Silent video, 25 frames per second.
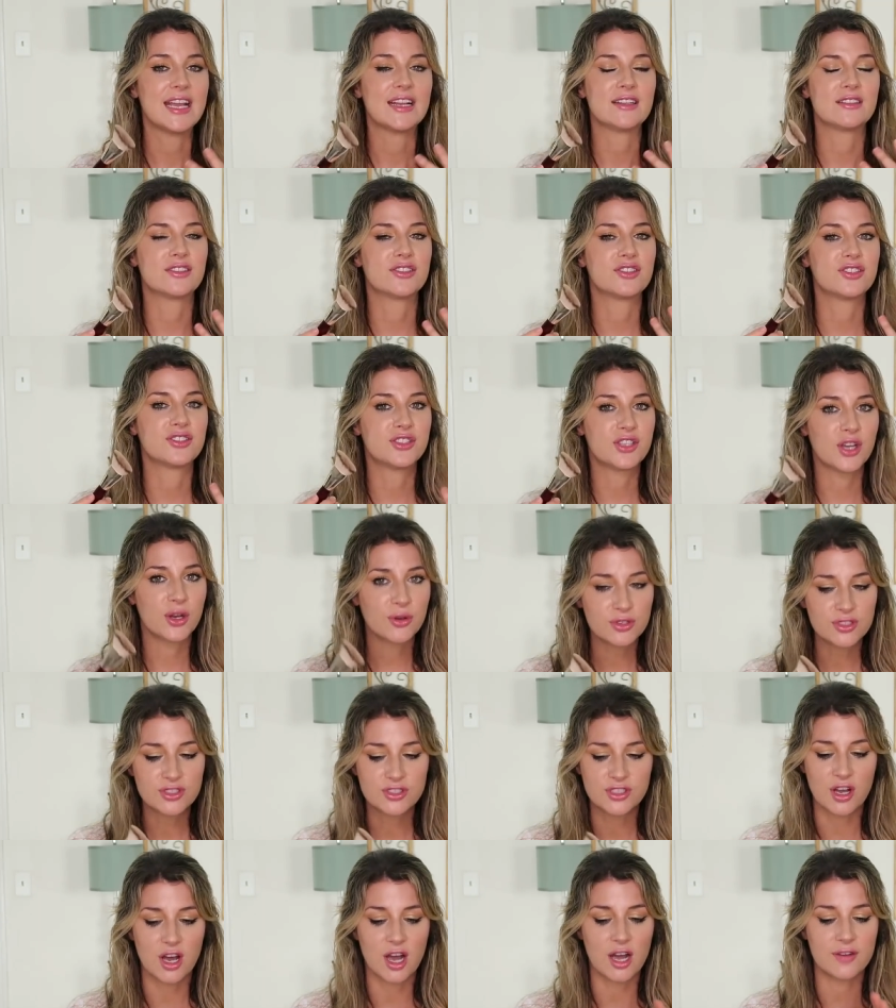It's so
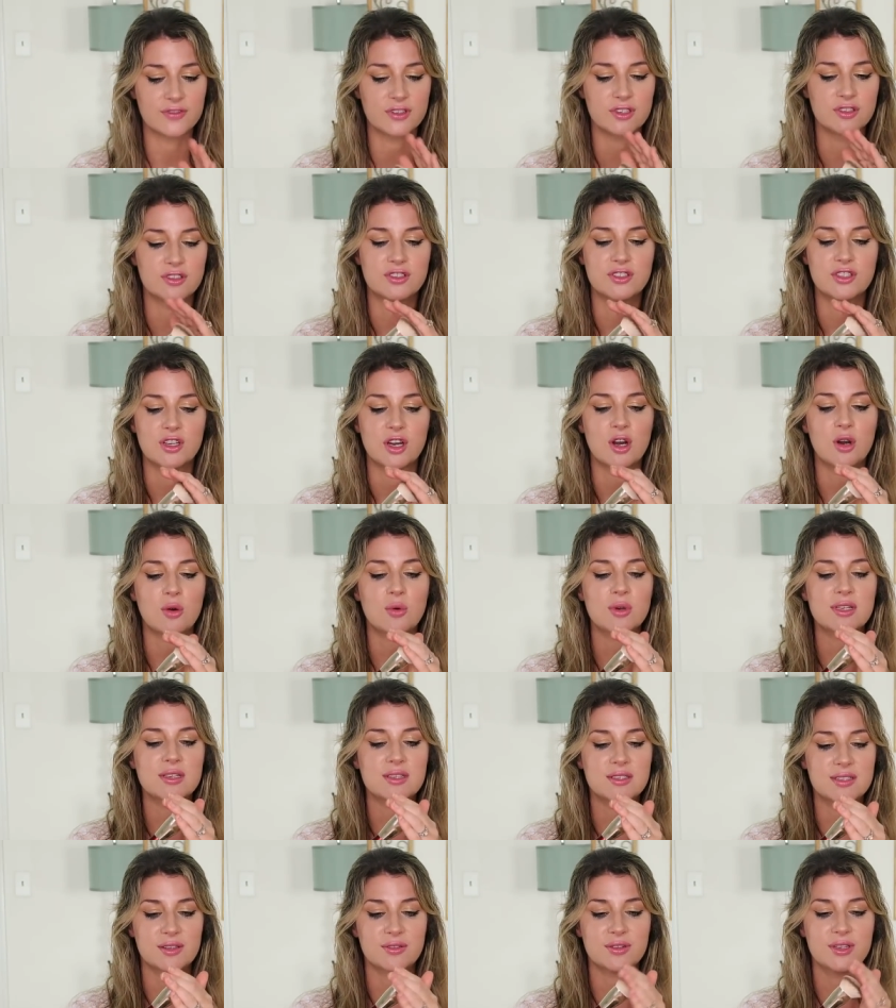soft,
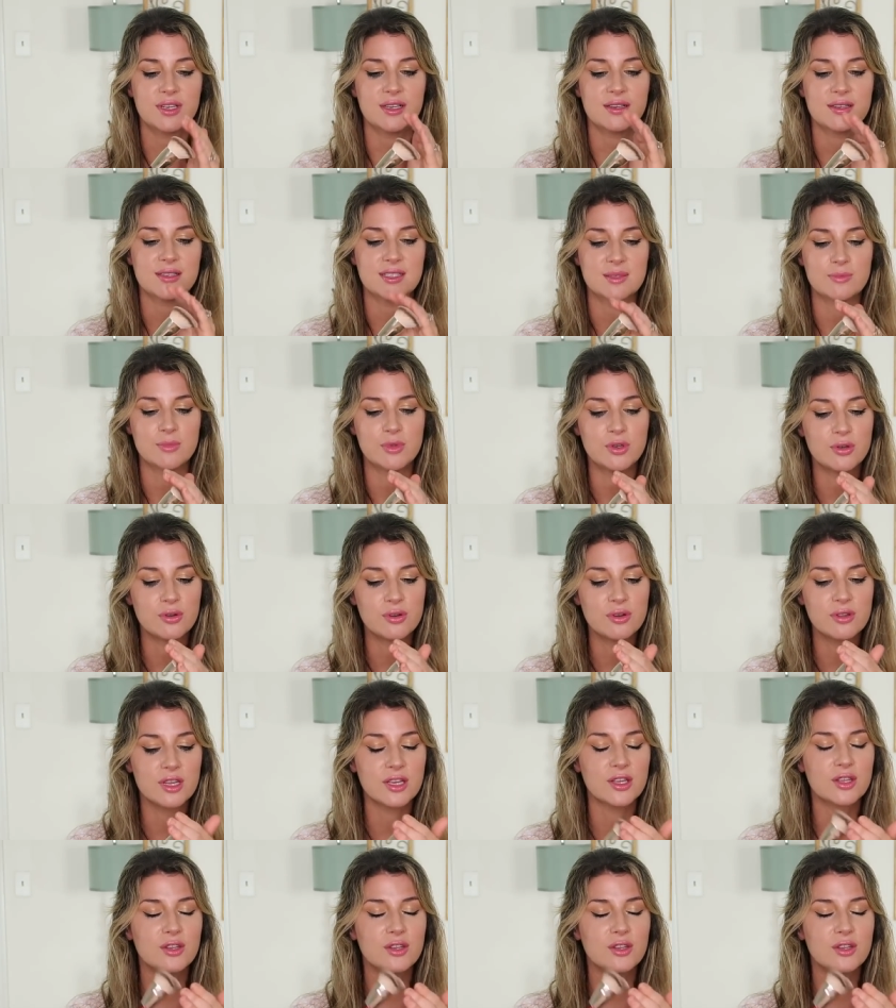so silky smooth.